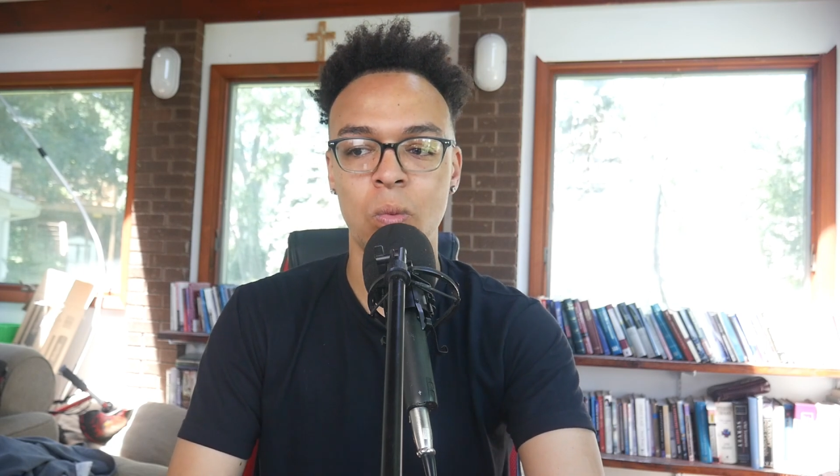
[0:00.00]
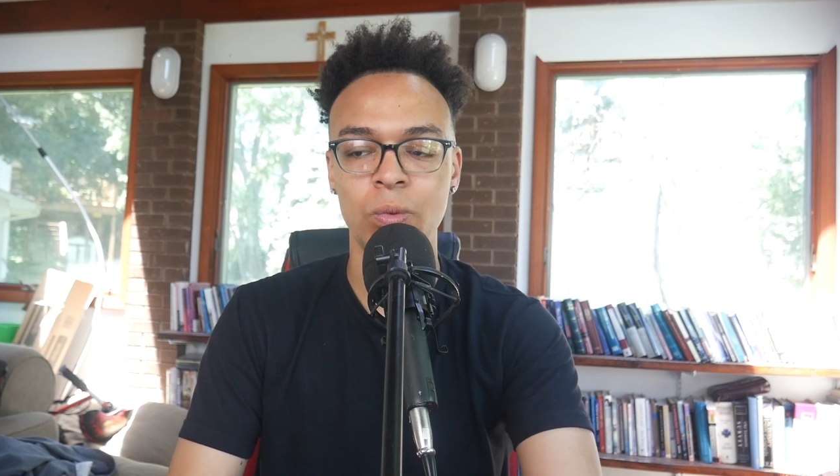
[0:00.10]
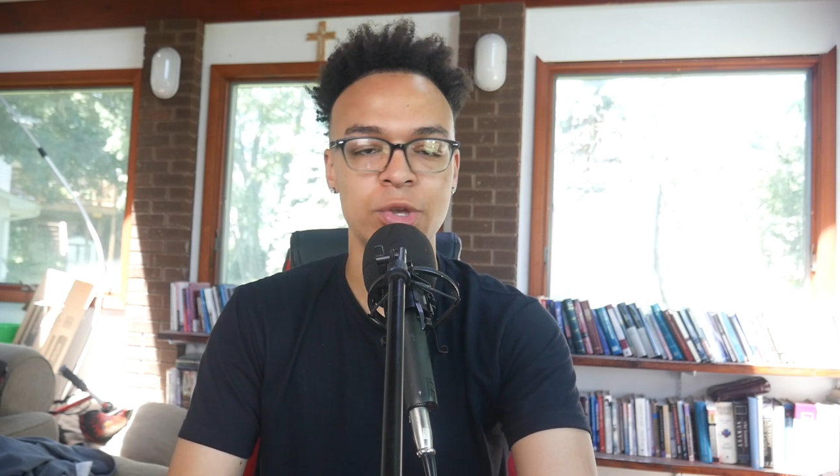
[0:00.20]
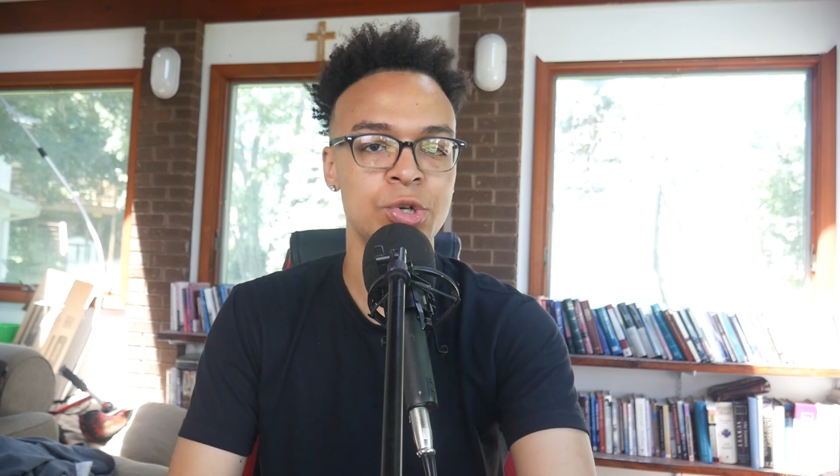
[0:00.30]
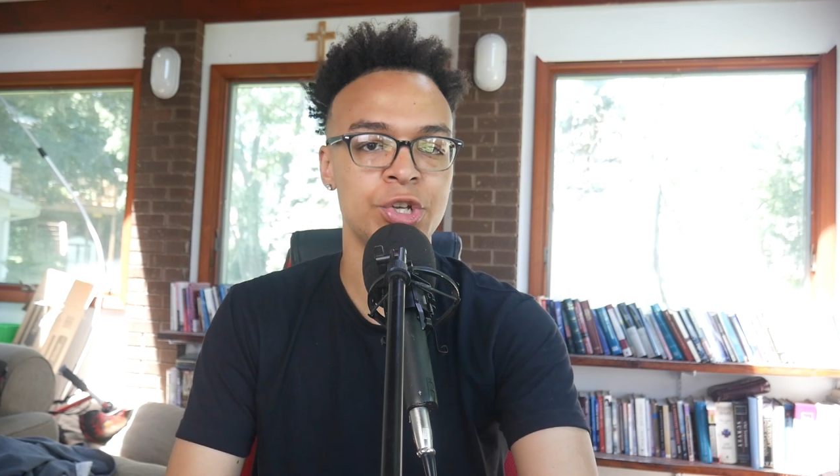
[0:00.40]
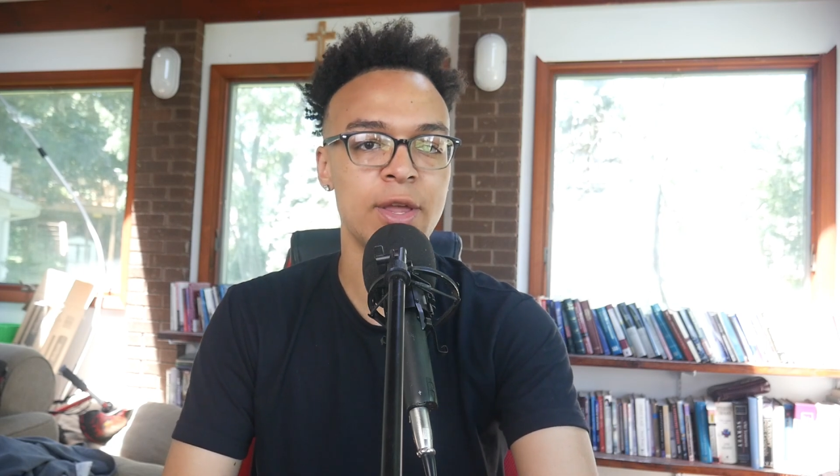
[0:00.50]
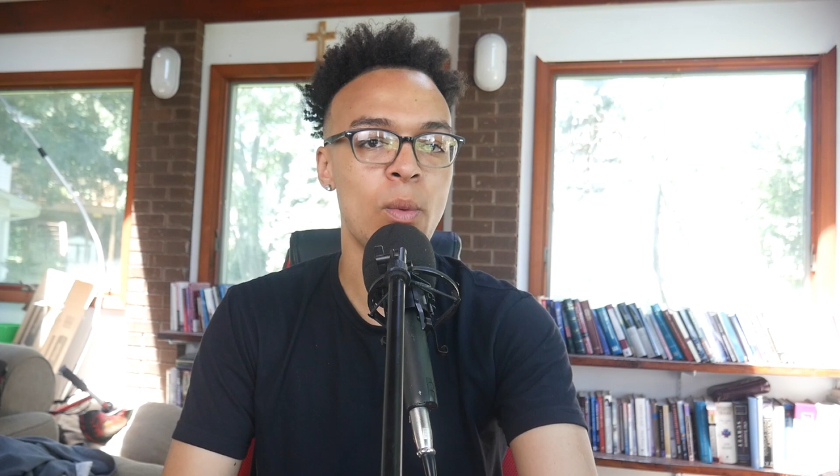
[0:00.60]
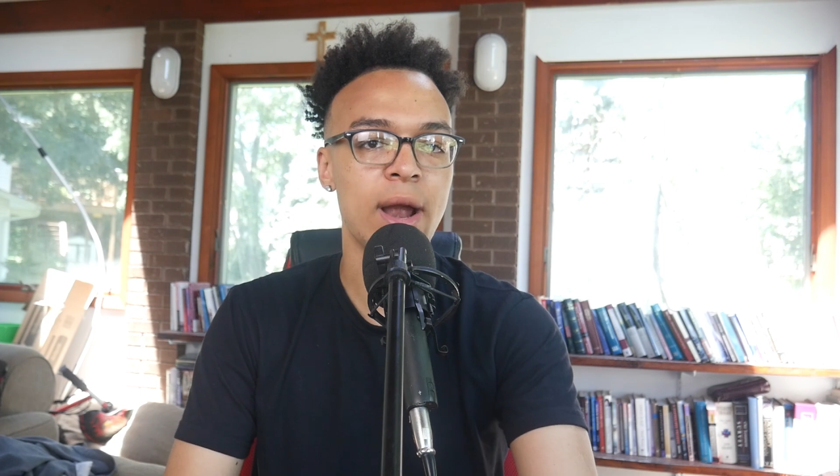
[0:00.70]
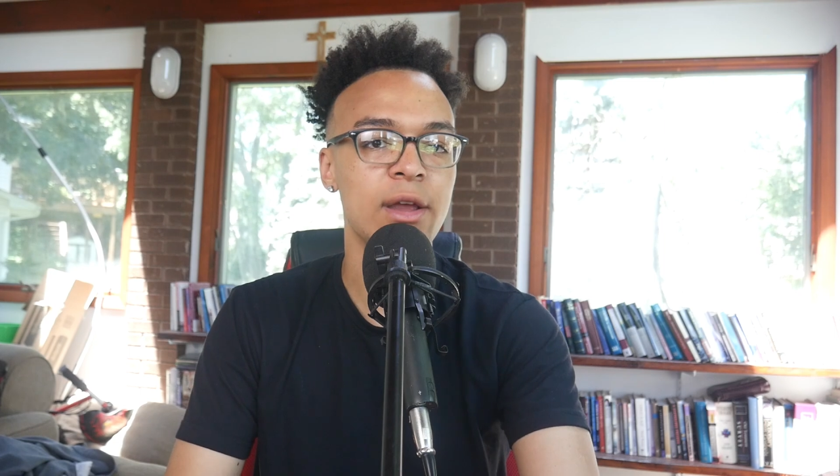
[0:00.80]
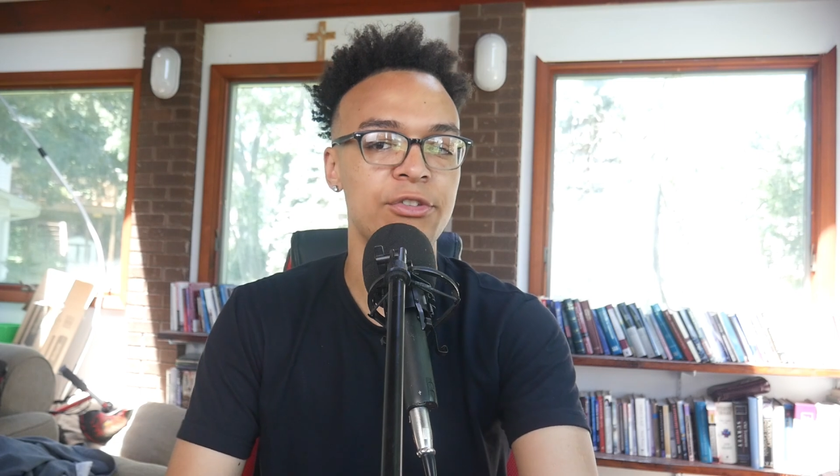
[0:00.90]
usually
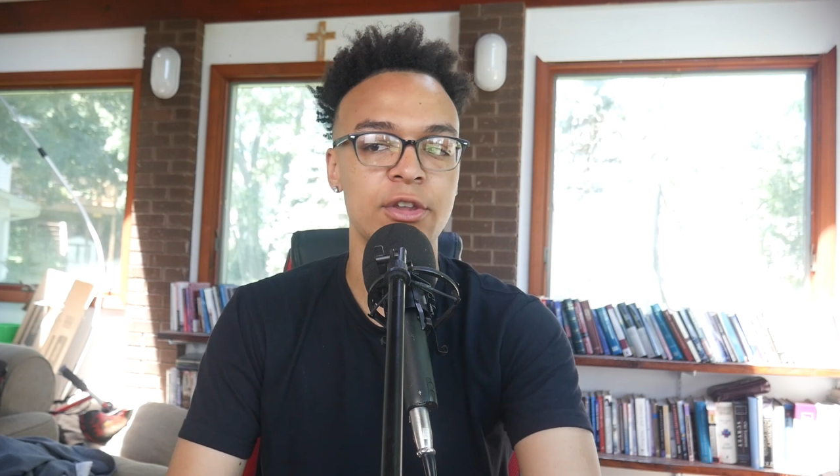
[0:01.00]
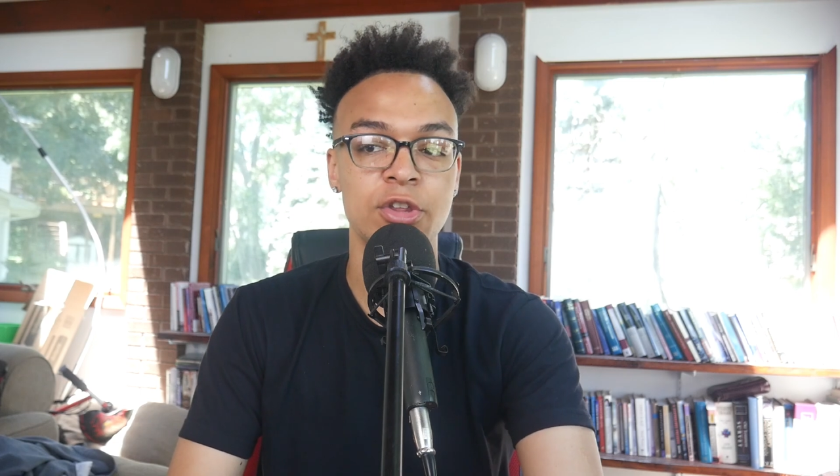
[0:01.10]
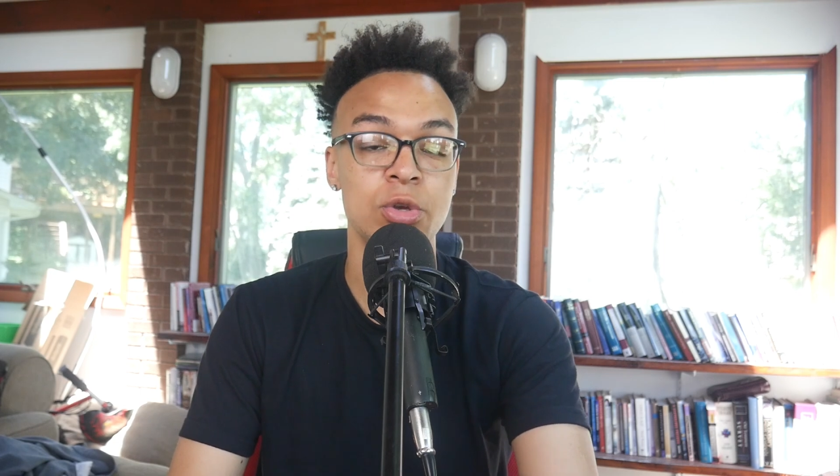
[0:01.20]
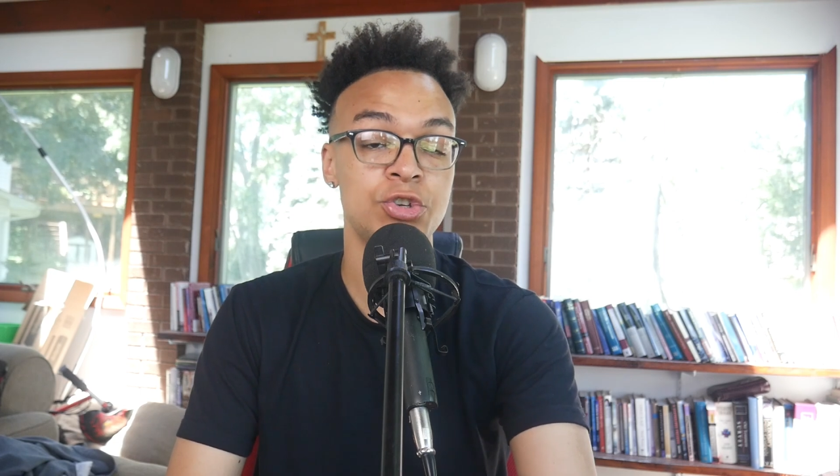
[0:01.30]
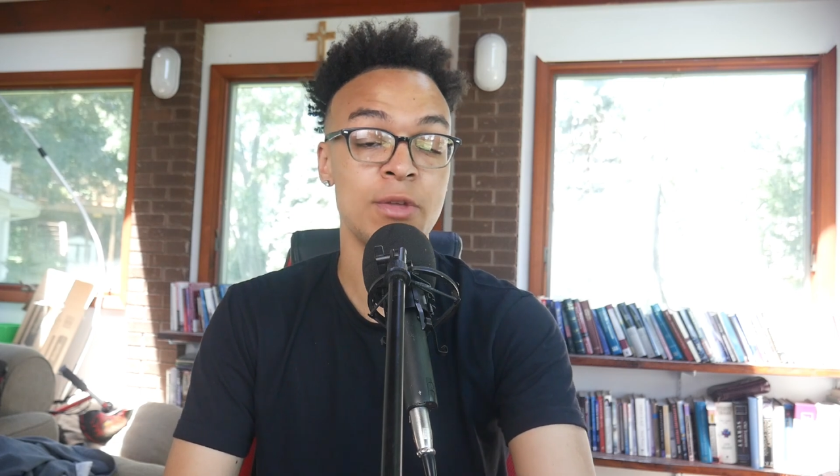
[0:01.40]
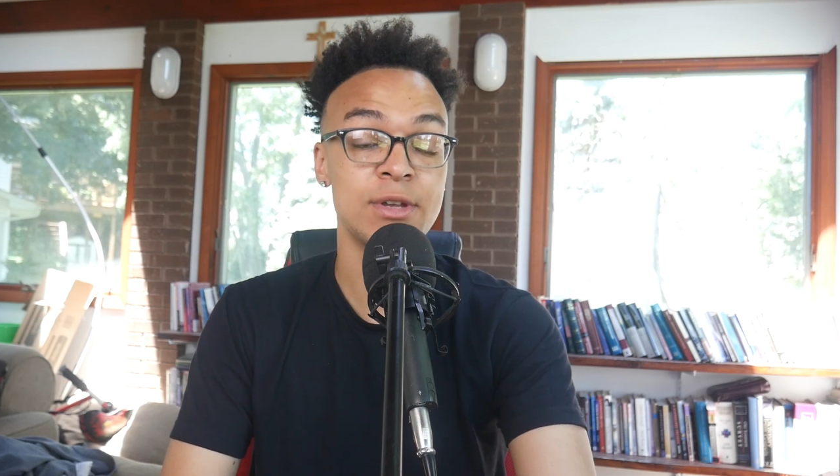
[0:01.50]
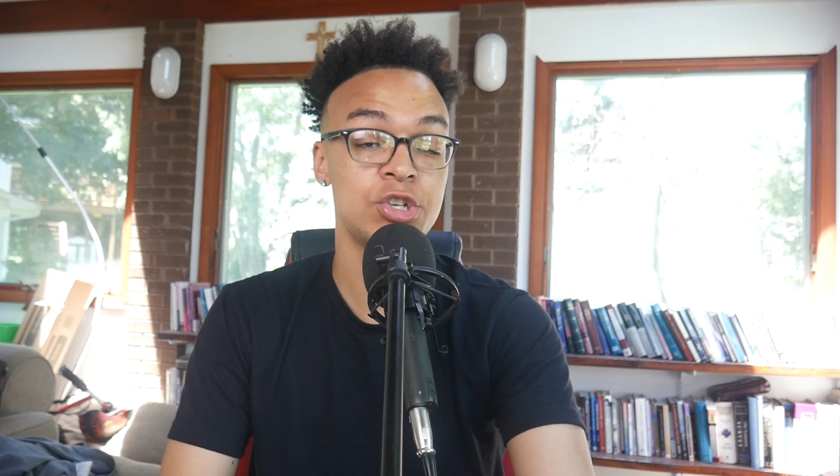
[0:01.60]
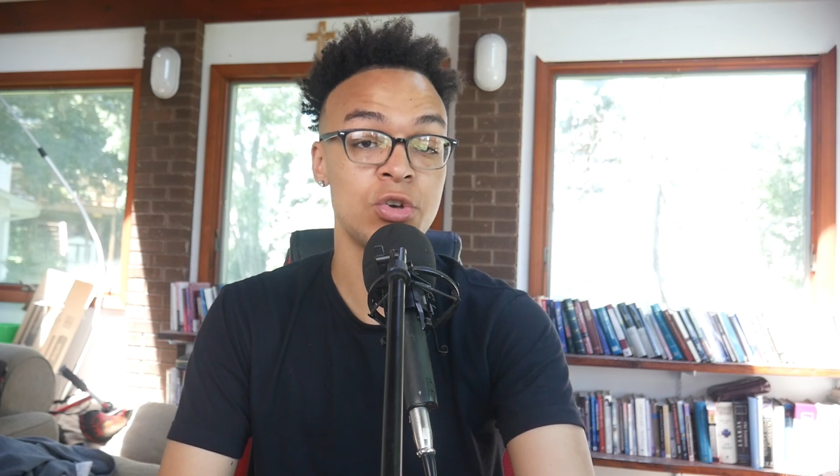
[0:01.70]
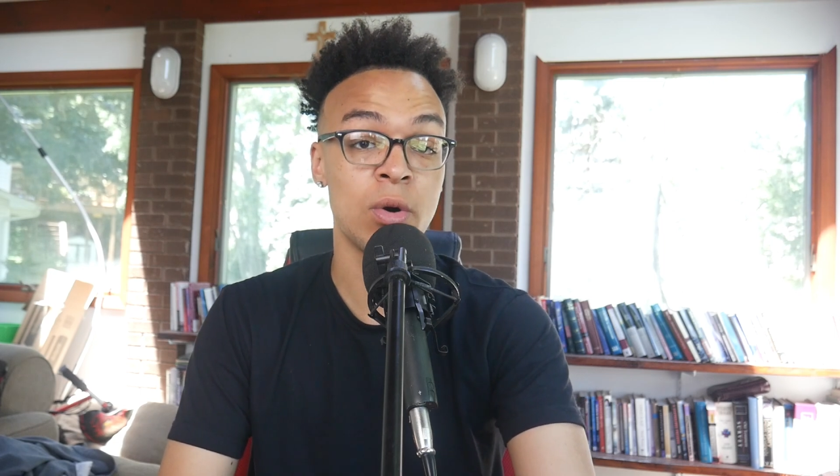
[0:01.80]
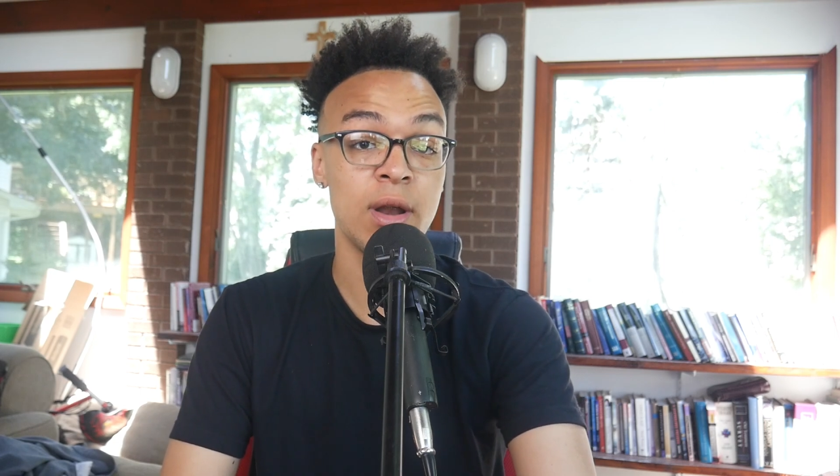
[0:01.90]
where is it? Do you usually miss
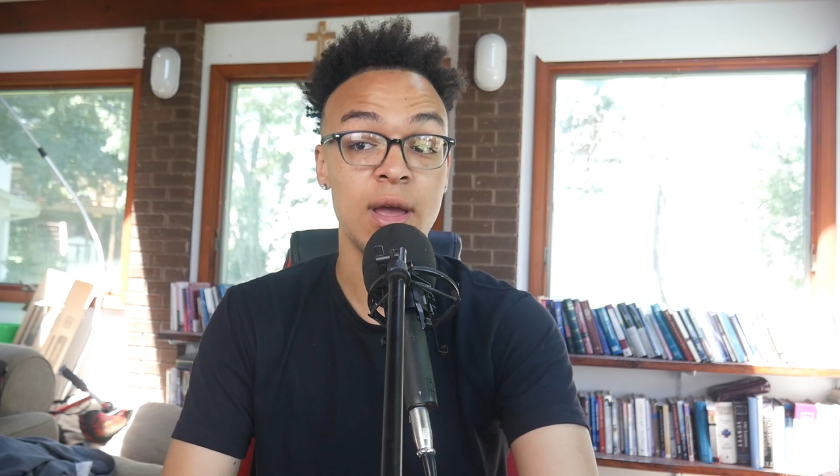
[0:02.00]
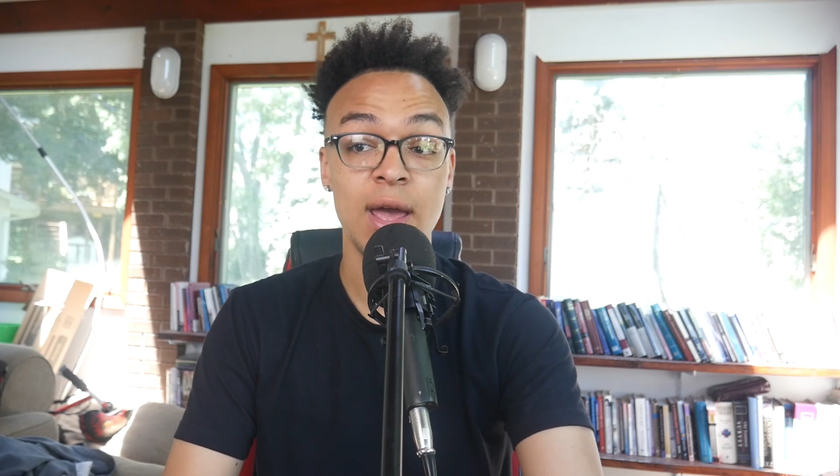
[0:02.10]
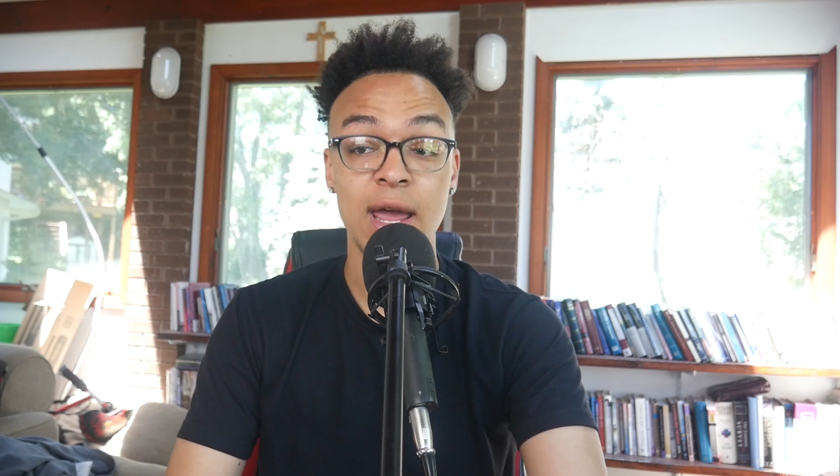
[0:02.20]
short?